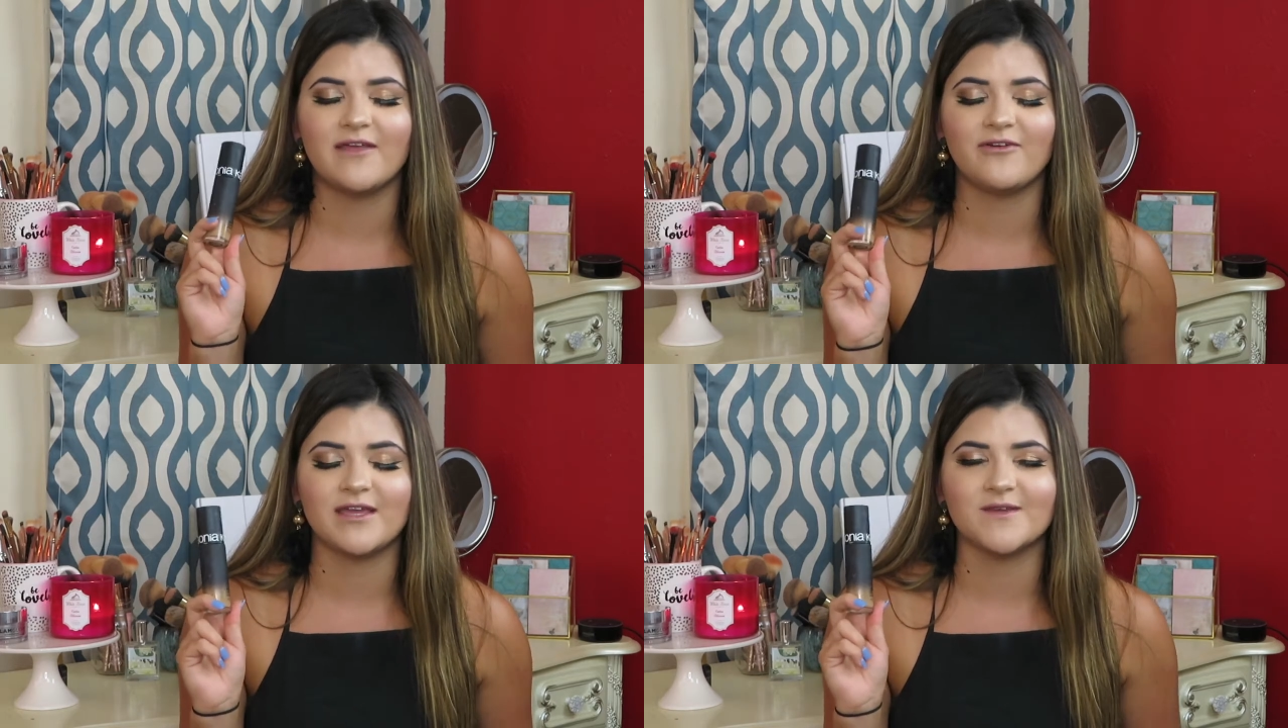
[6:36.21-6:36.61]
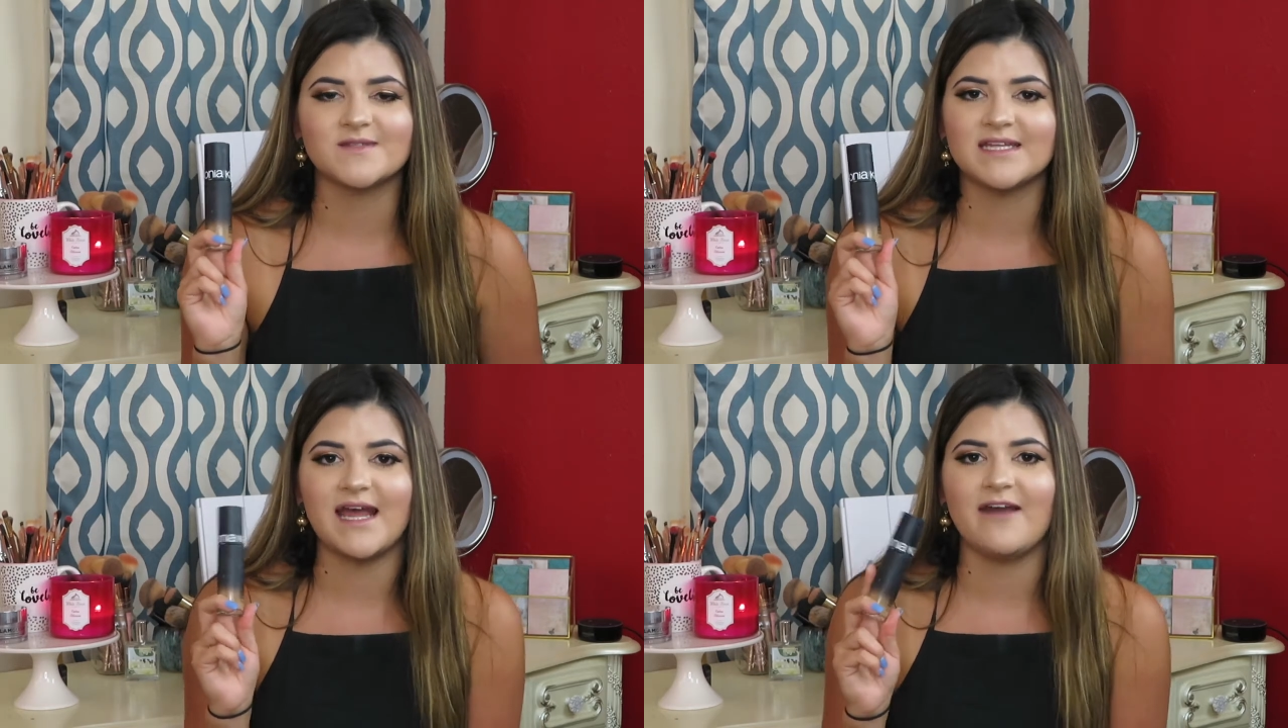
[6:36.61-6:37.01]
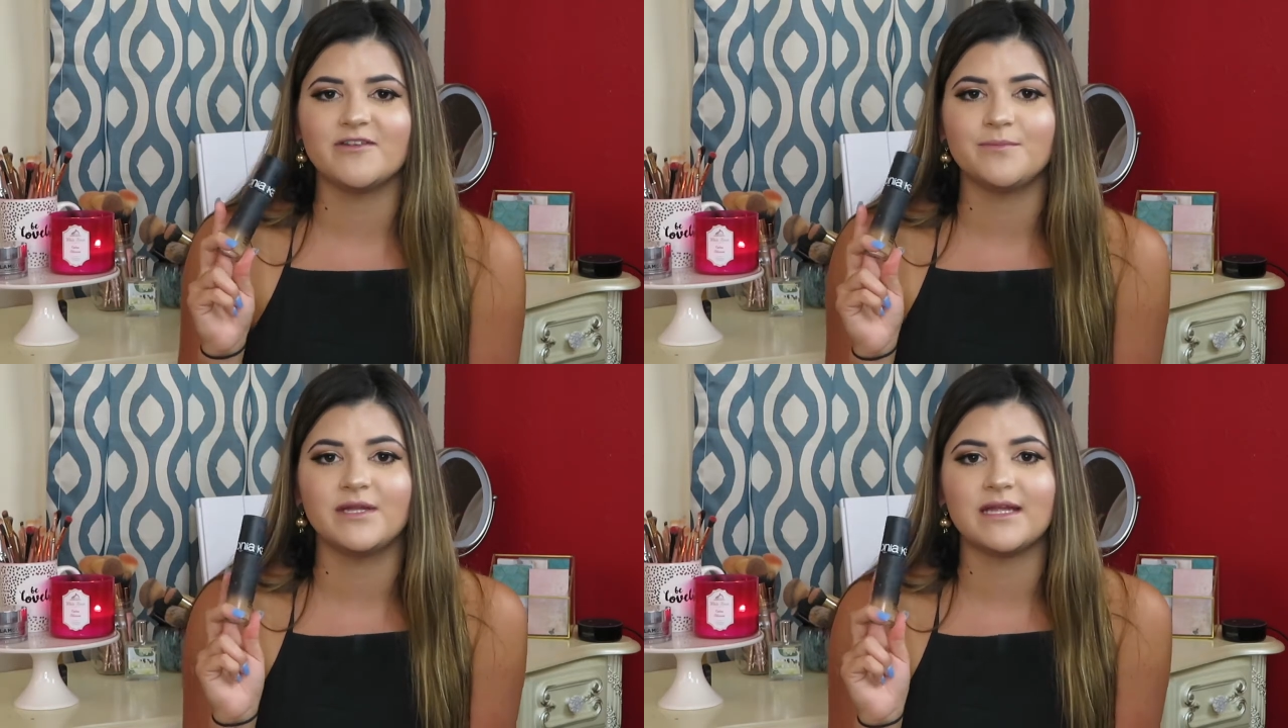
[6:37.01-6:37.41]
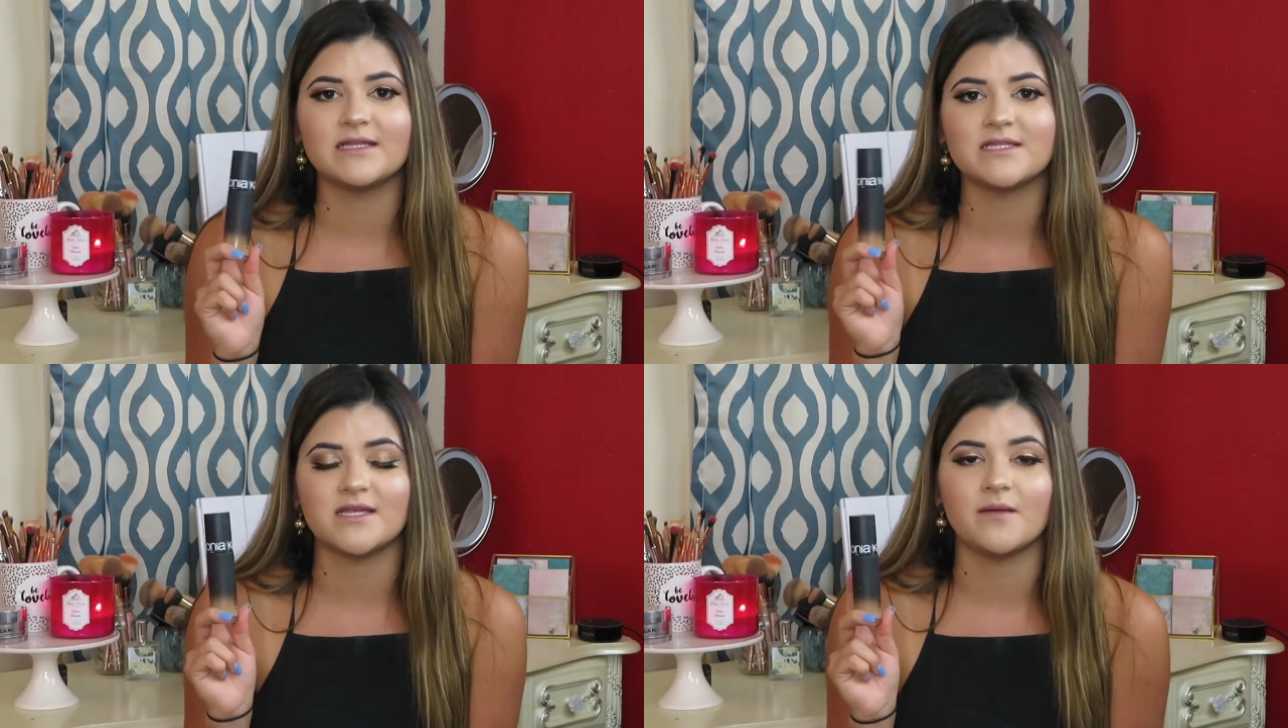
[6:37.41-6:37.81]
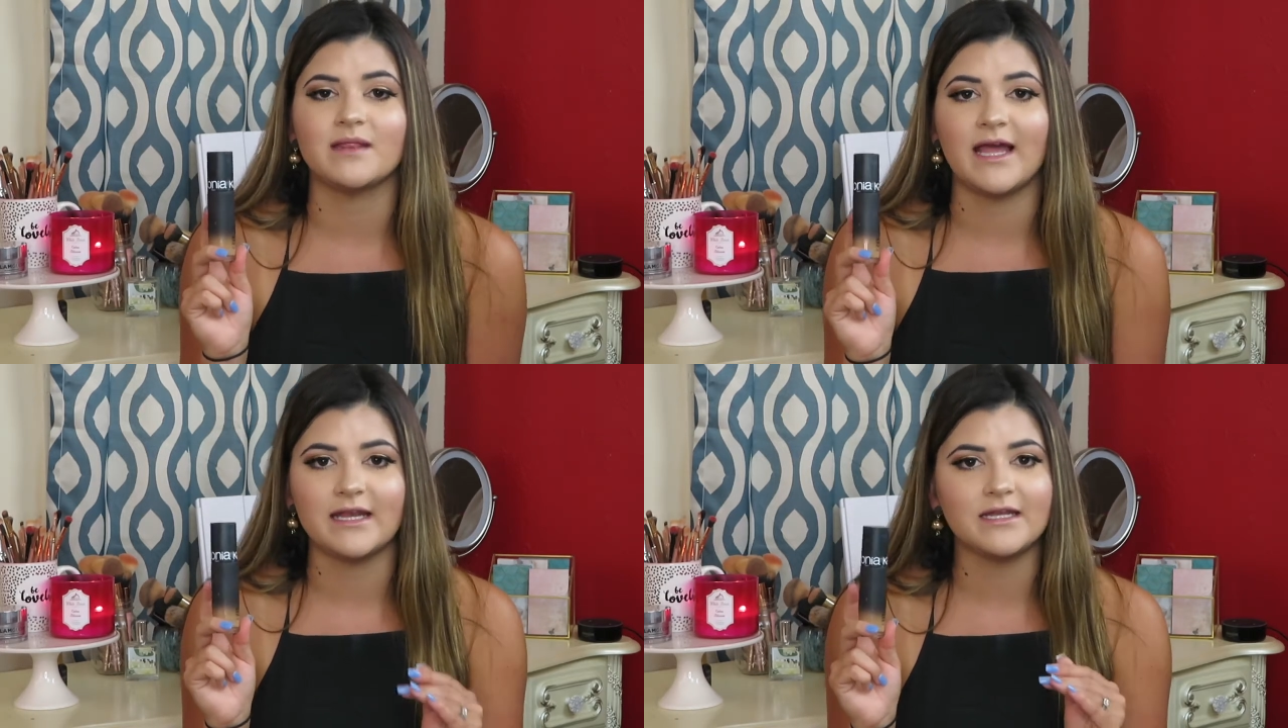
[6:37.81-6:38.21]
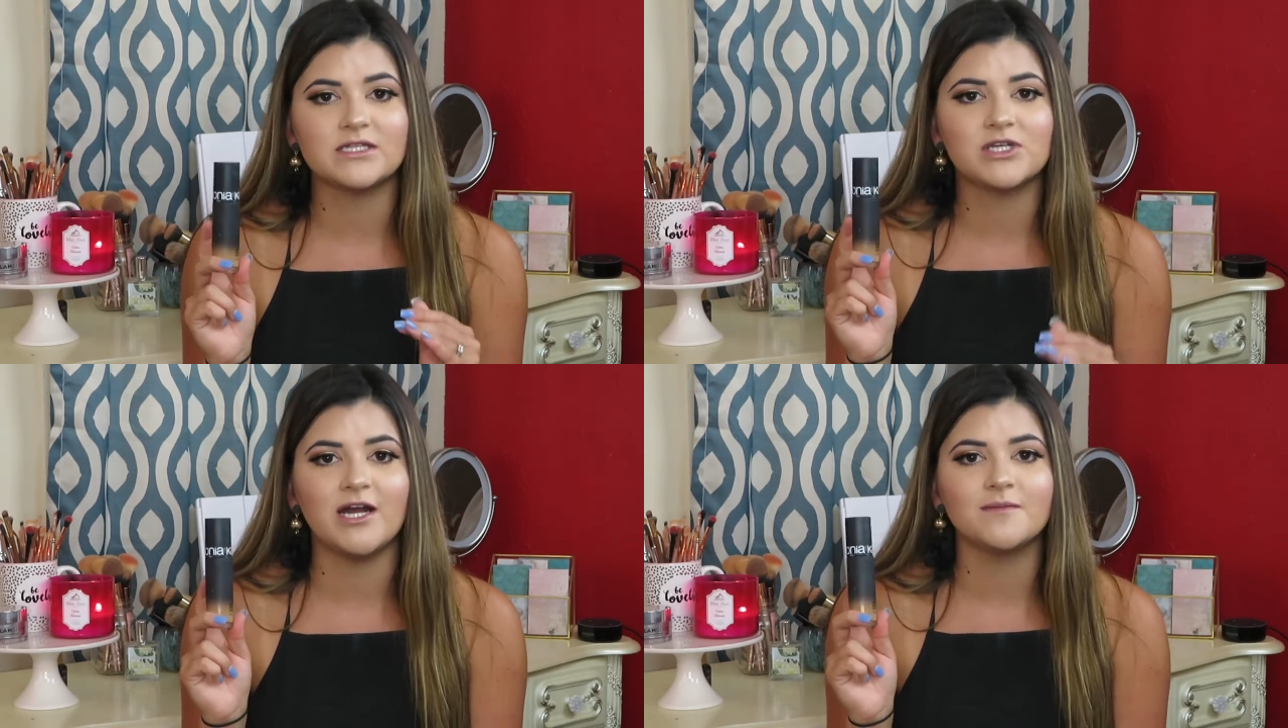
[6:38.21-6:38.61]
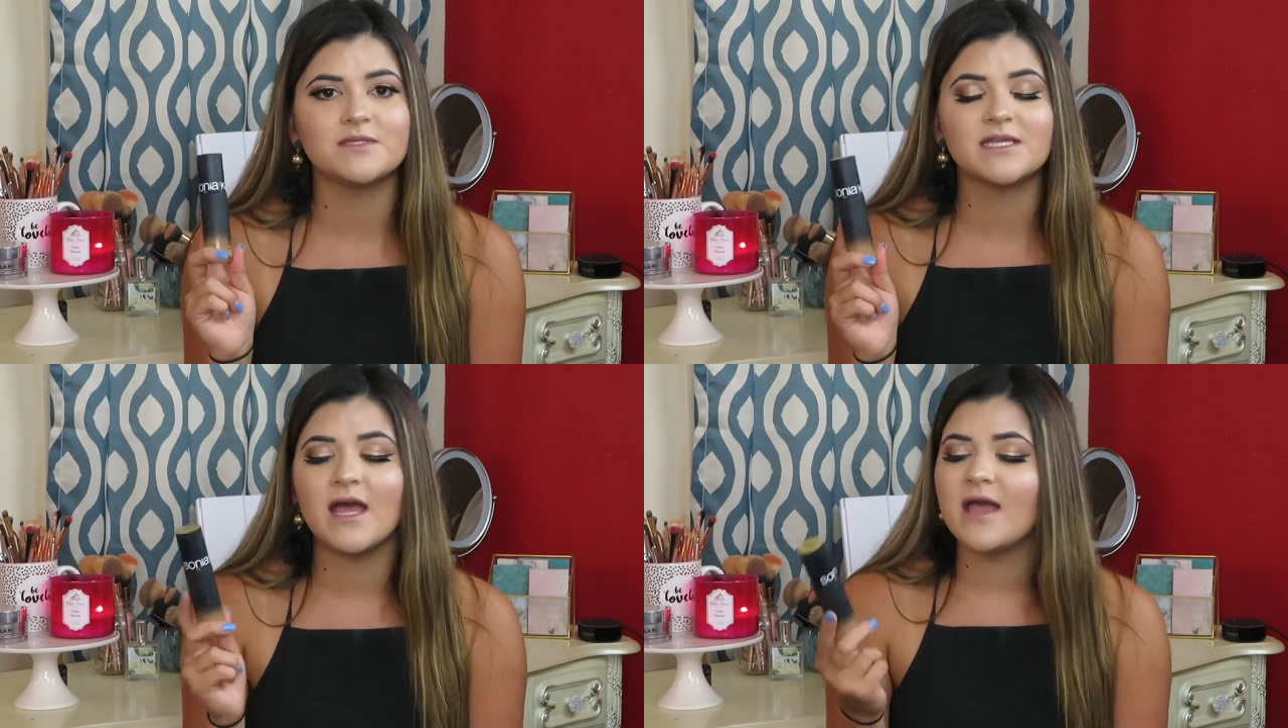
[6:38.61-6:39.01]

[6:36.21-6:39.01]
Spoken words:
If I use it, I have to put in some lightening drops.